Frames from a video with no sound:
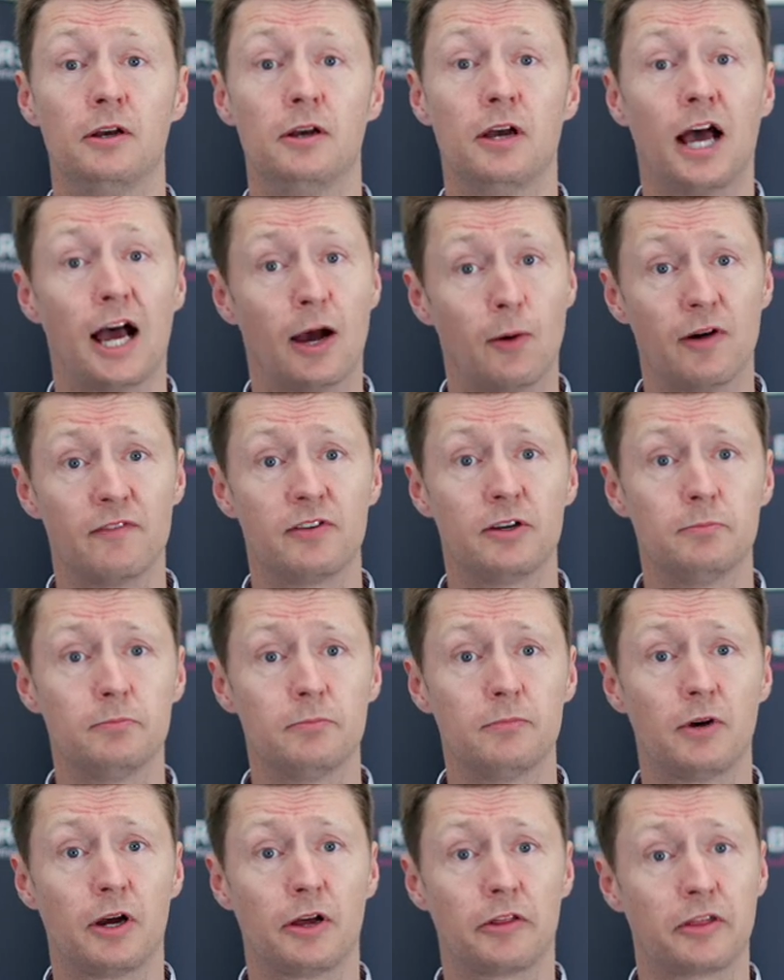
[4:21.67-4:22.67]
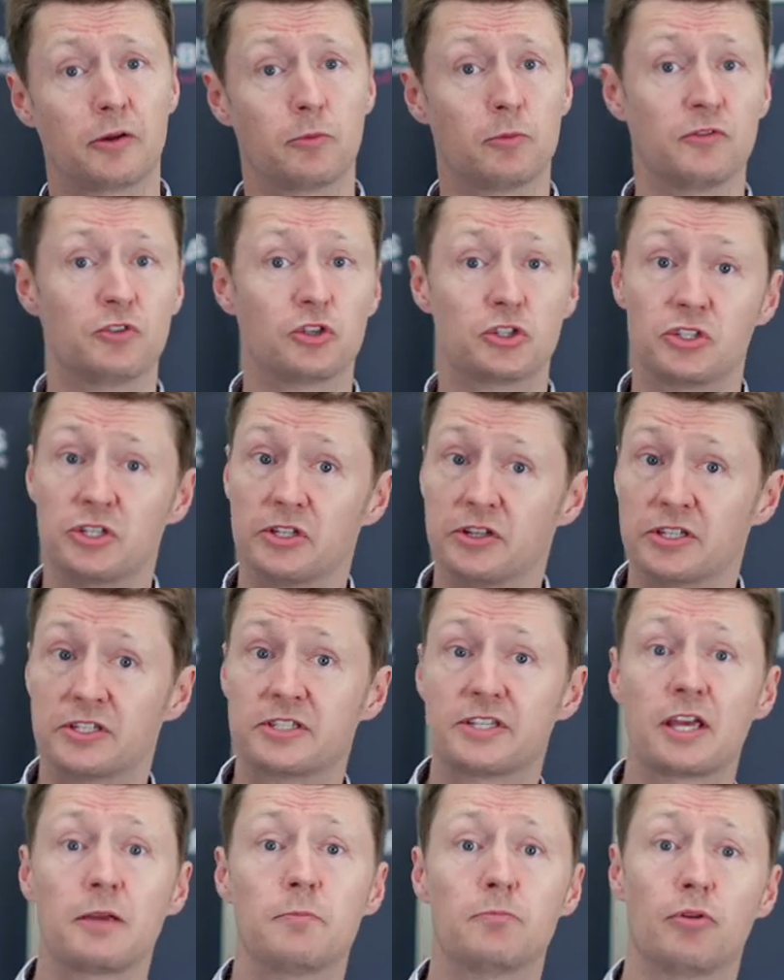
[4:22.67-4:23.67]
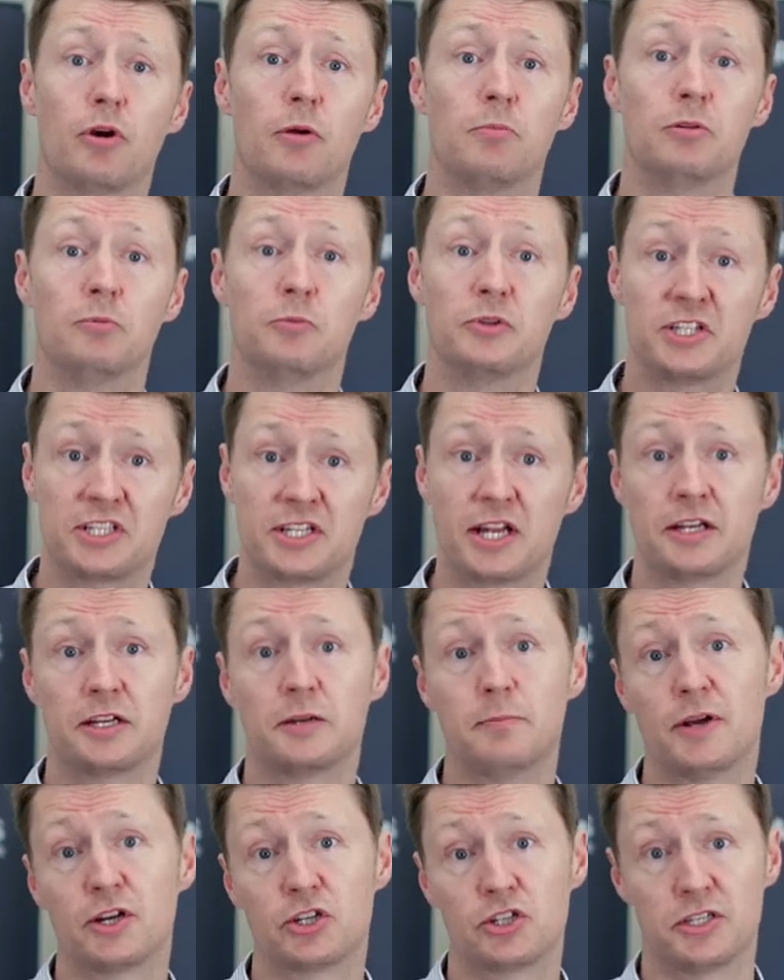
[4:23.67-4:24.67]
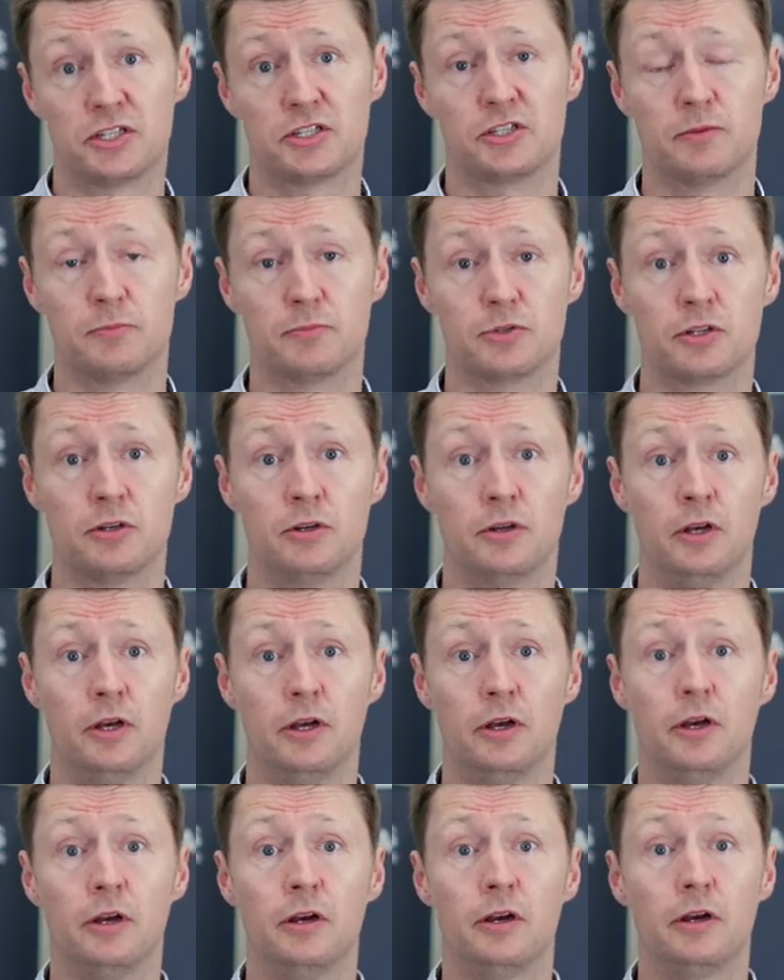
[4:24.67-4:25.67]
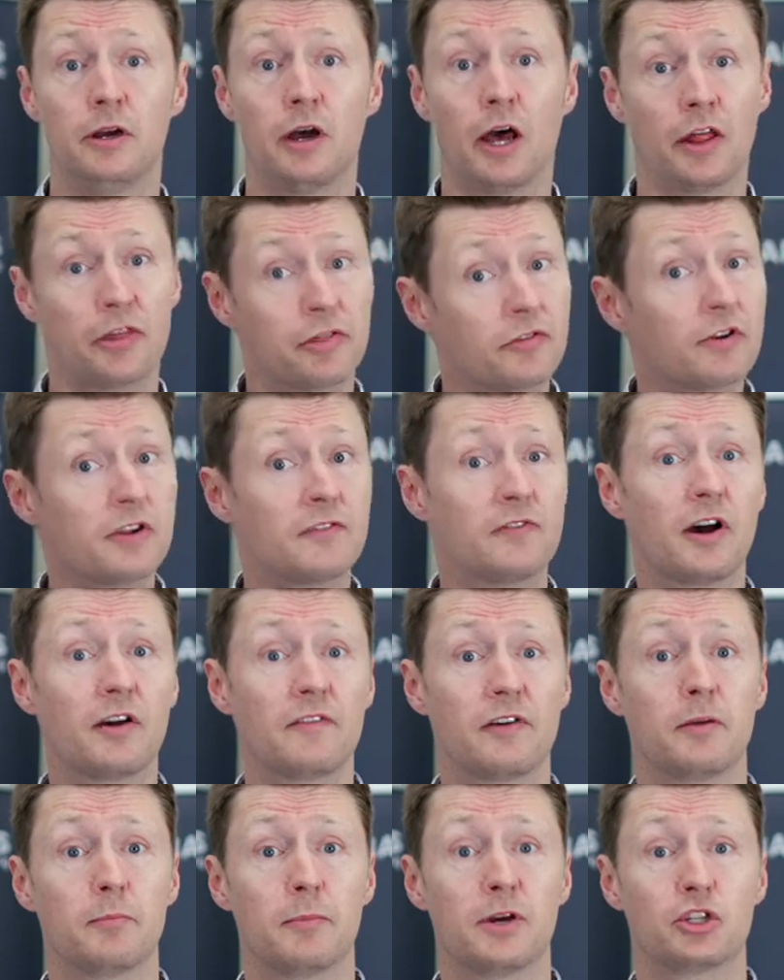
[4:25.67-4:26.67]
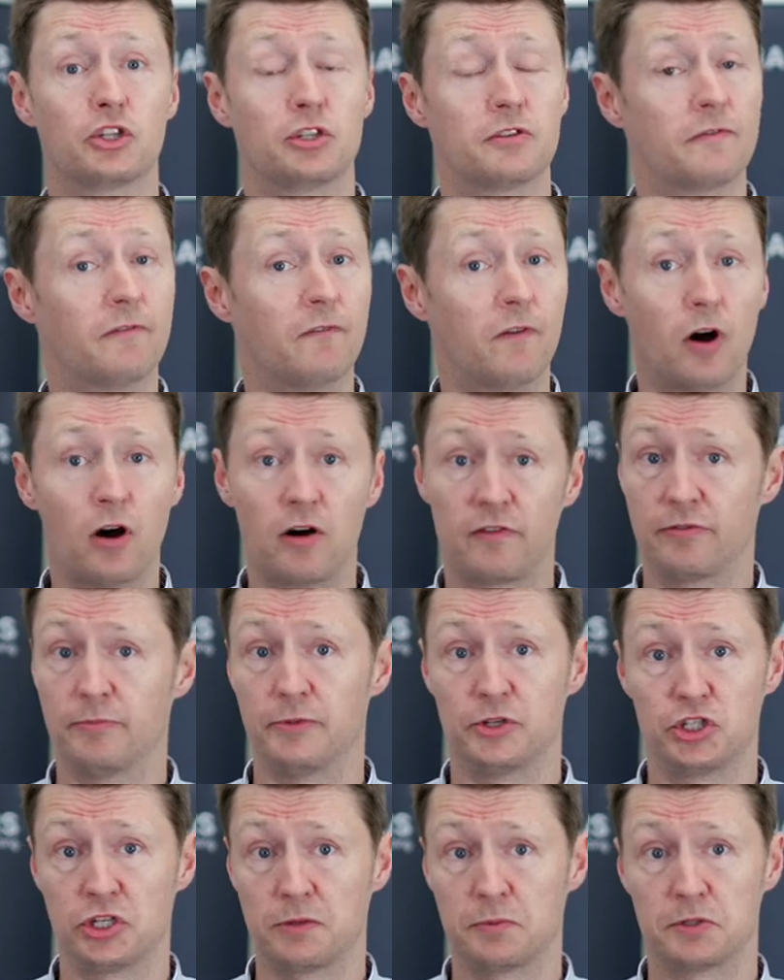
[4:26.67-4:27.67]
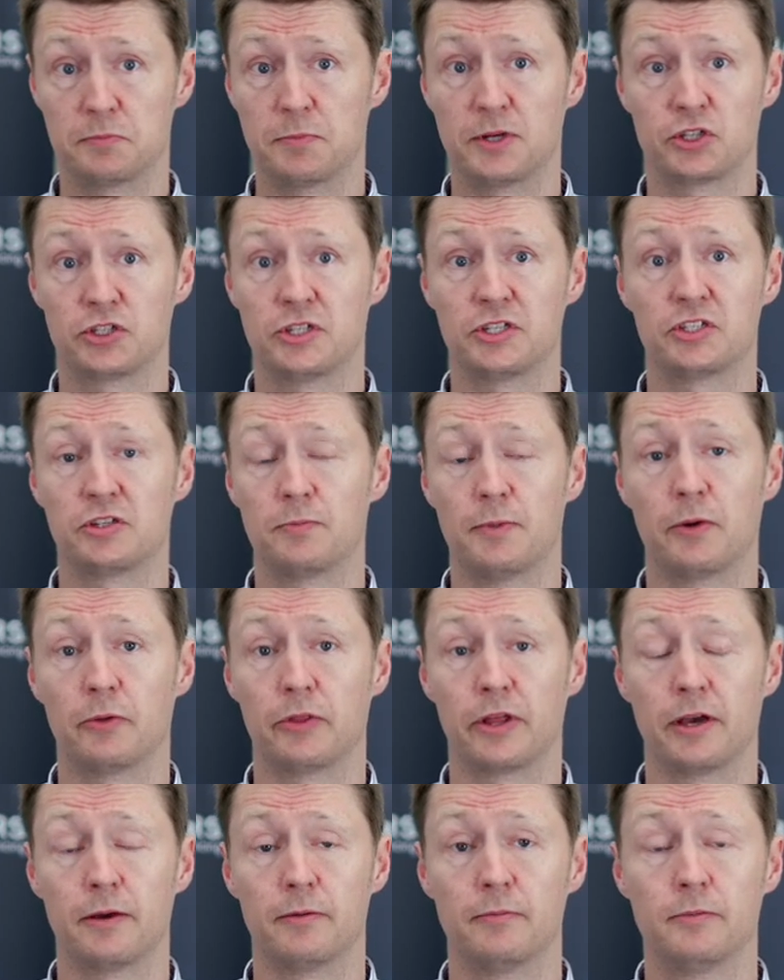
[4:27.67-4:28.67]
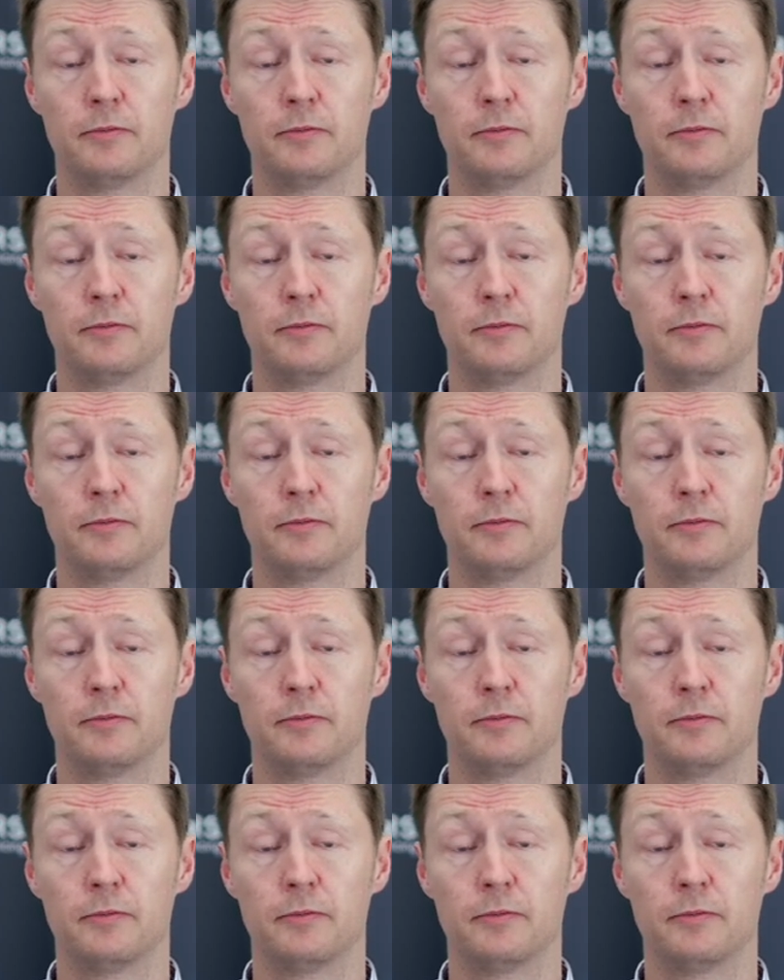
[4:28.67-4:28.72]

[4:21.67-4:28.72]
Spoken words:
However, I think we've just seen the same problem with standard mesh systems, and 358 mesh is far from the cheapest mesh system out there.